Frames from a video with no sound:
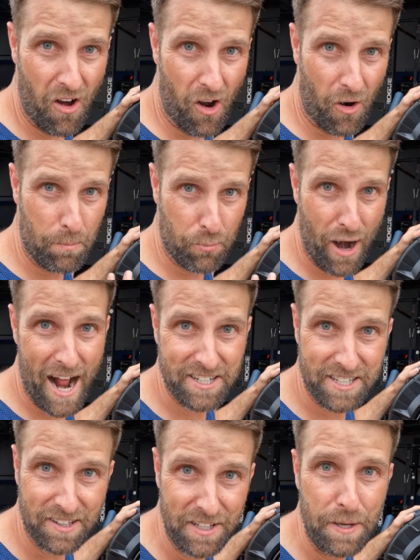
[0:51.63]
are
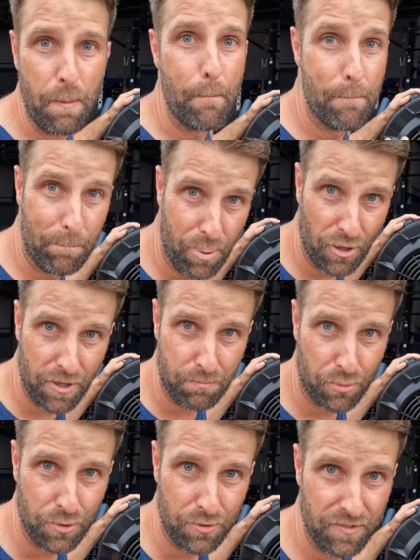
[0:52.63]
practically
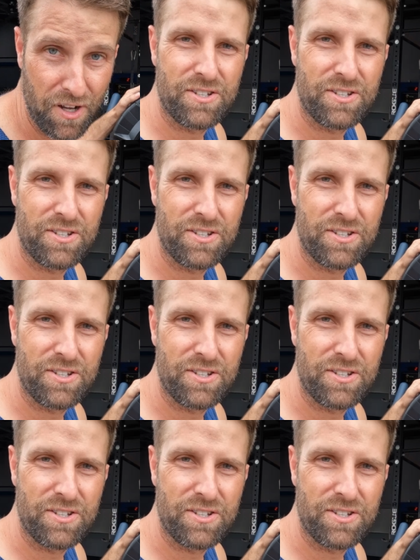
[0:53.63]
bulletproof.